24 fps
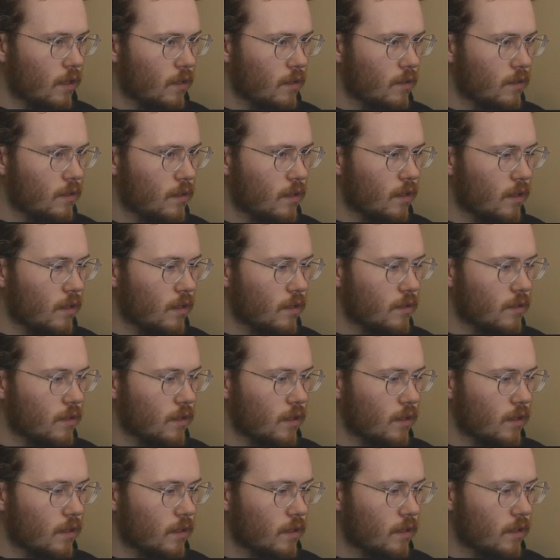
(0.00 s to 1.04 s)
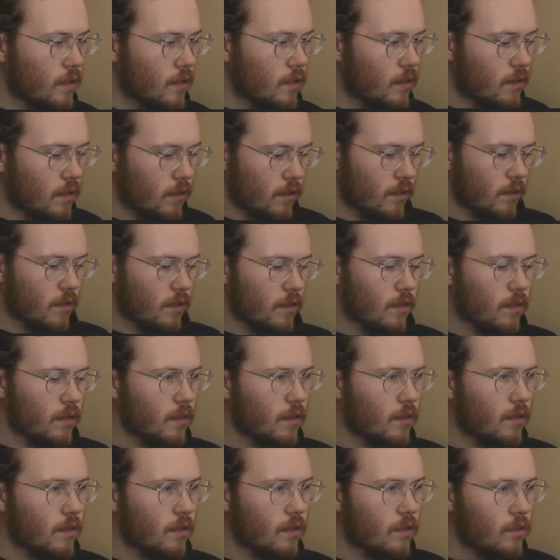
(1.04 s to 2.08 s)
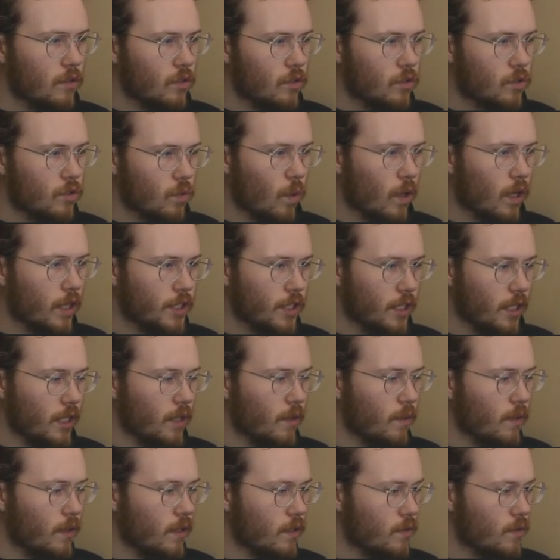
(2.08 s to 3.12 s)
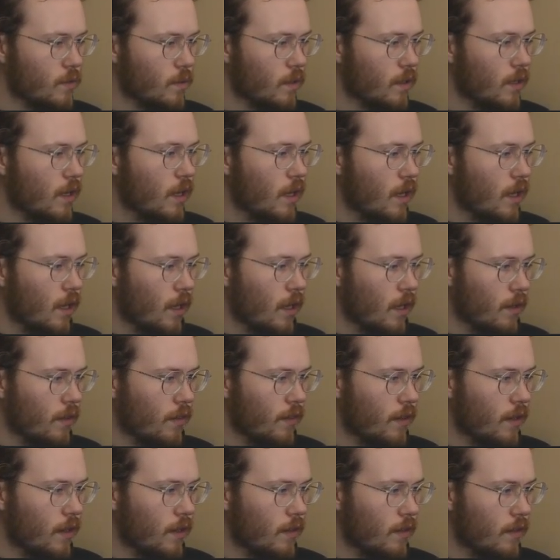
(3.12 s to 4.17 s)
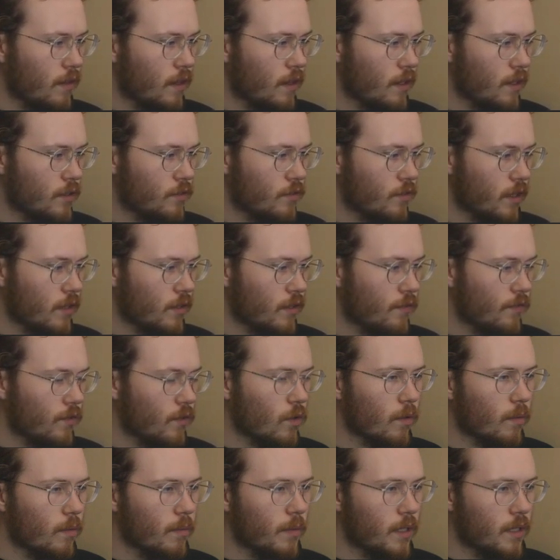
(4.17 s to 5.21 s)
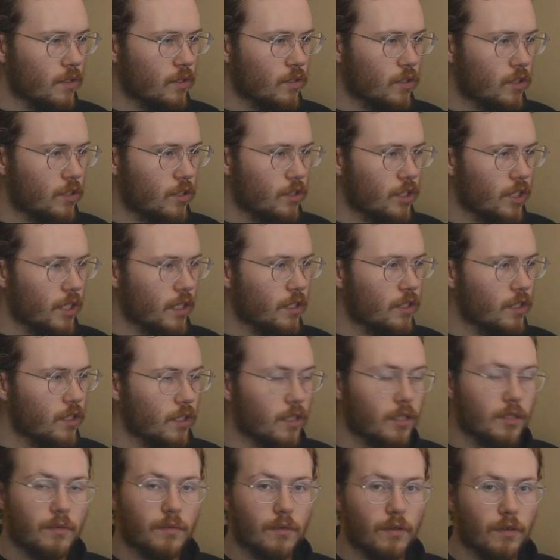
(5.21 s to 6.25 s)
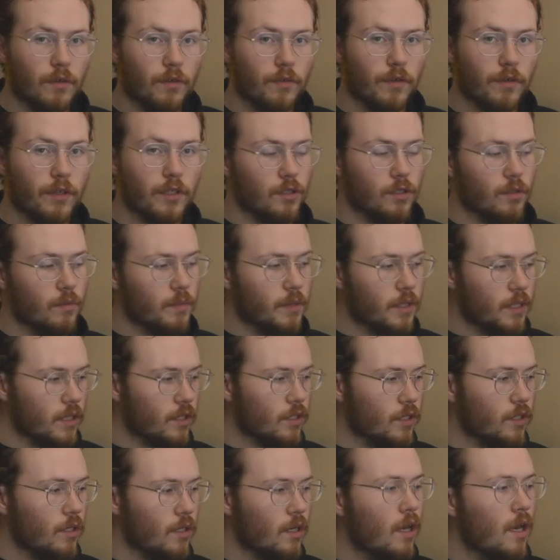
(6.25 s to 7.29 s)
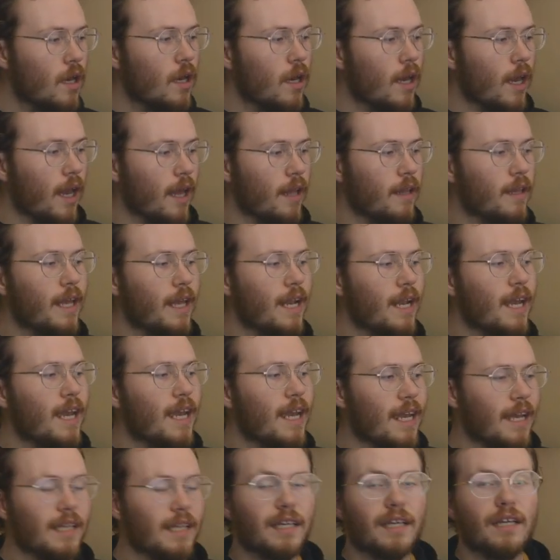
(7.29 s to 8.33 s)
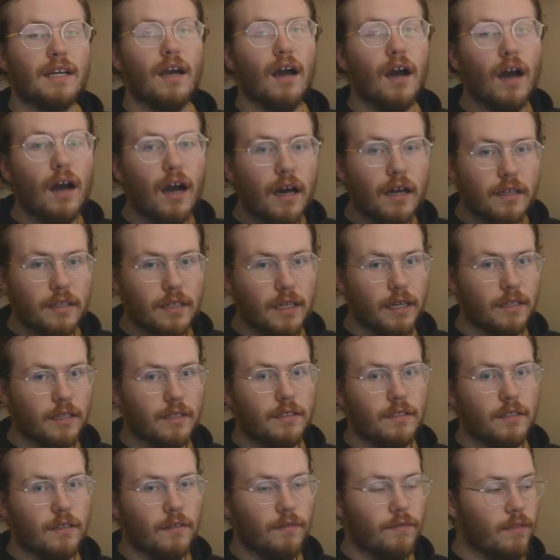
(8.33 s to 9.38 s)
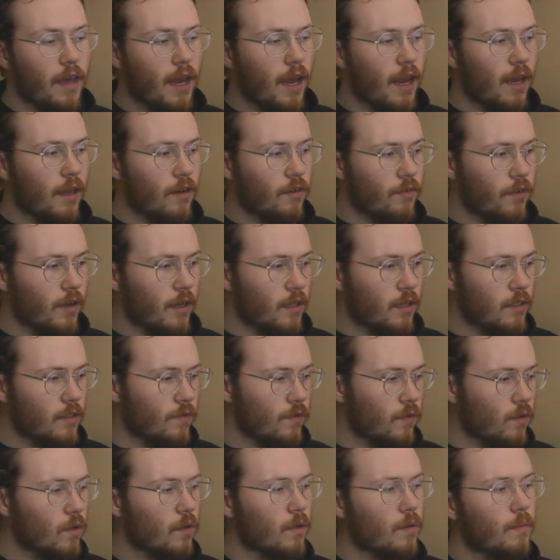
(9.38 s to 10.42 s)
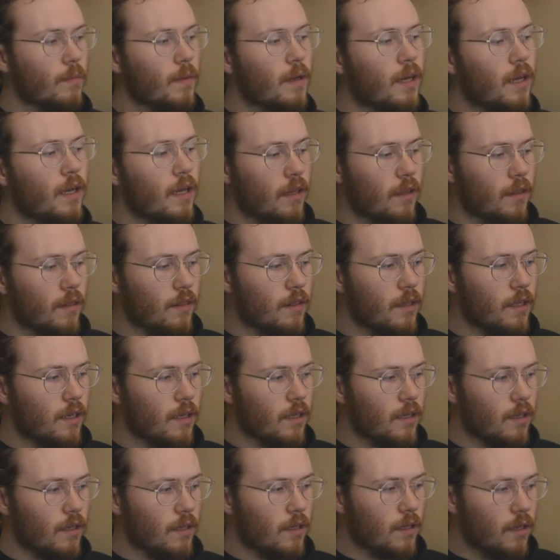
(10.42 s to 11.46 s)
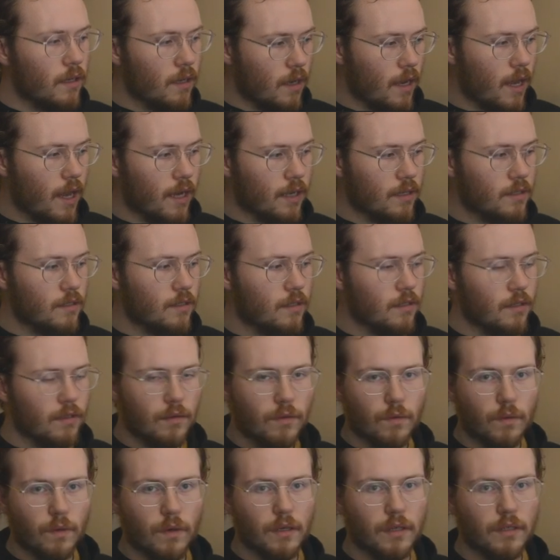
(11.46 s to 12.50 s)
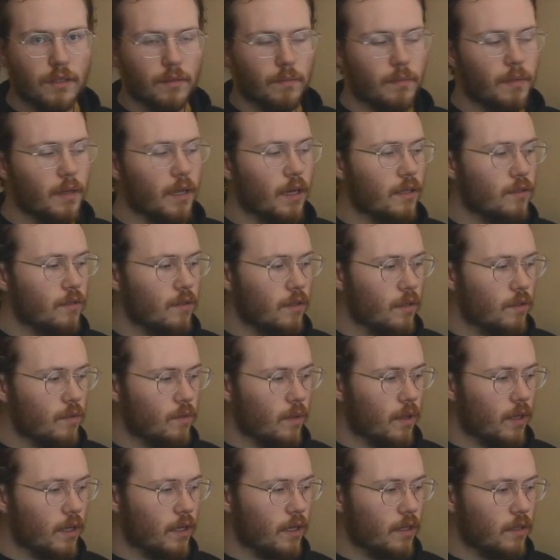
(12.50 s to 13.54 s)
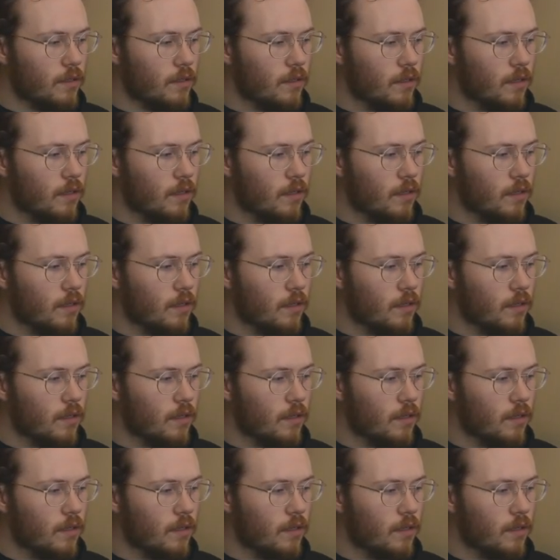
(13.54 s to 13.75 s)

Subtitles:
it's squashing it with this one, and then this transform is just changing its original position, and then in the context of that transform, the next one is applied. So that's why it's